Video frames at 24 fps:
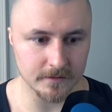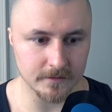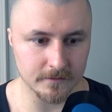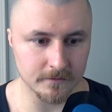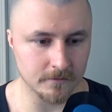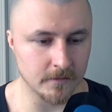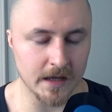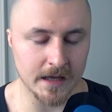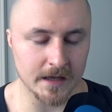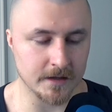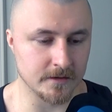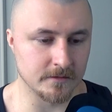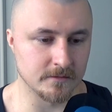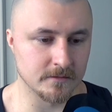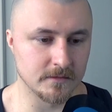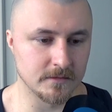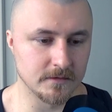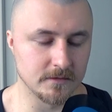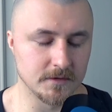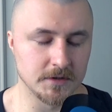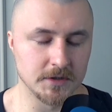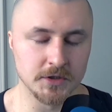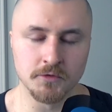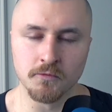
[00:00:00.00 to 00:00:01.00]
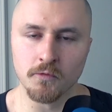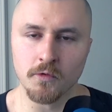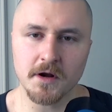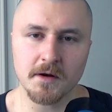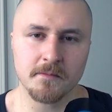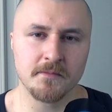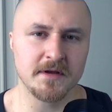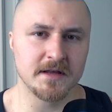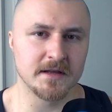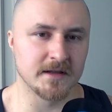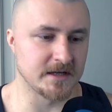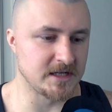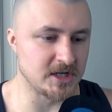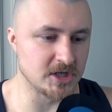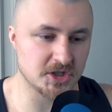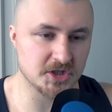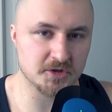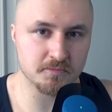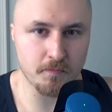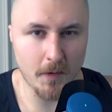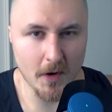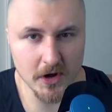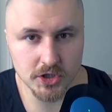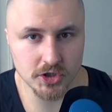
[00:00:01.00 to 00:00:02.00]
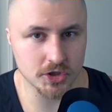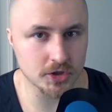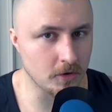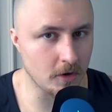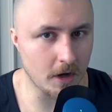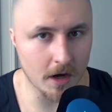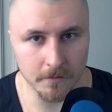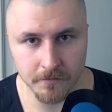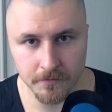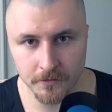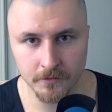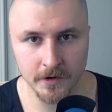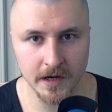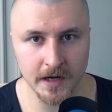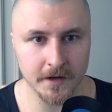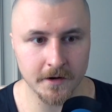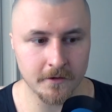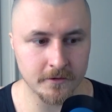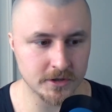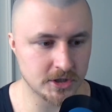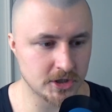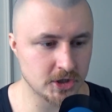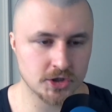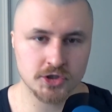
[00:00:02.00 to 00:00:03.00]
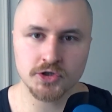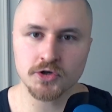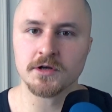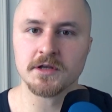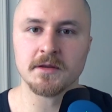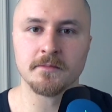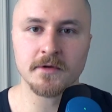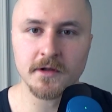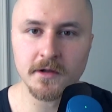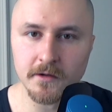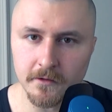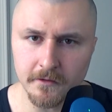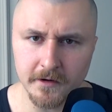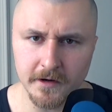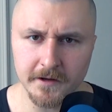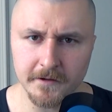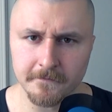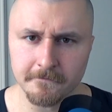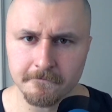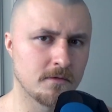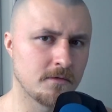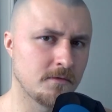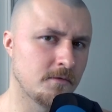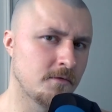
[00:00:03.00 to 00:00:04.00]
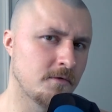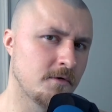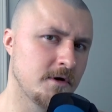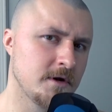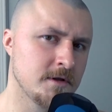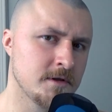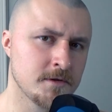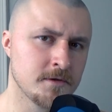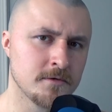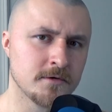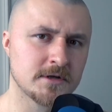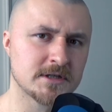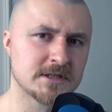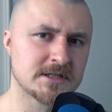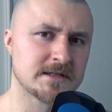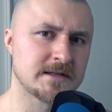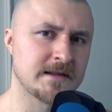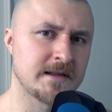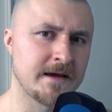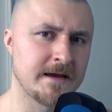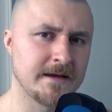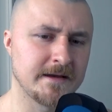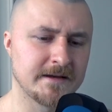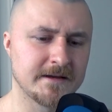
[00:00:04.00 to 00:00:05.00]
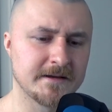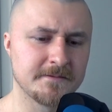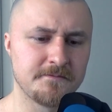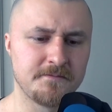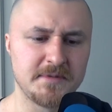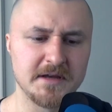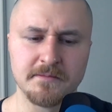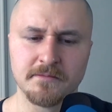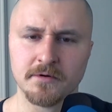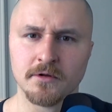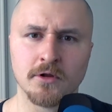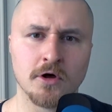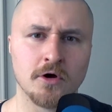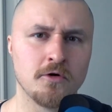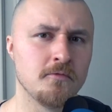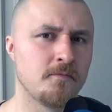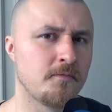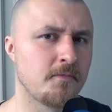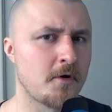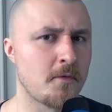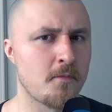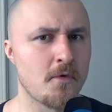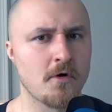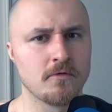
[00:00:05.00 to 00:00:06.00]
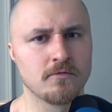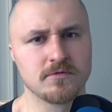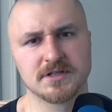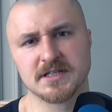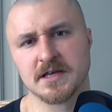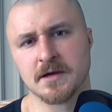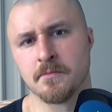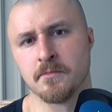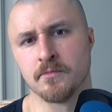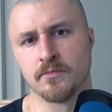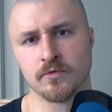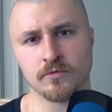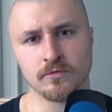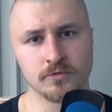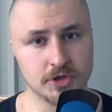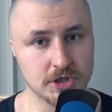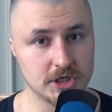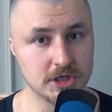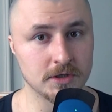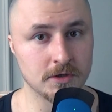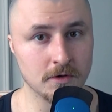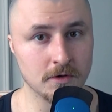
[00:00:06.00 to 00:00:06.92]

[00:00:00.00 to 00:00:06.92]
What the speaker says: man, you want to be like a special operator, just join the military. Or it looks like people who promote some bullshit,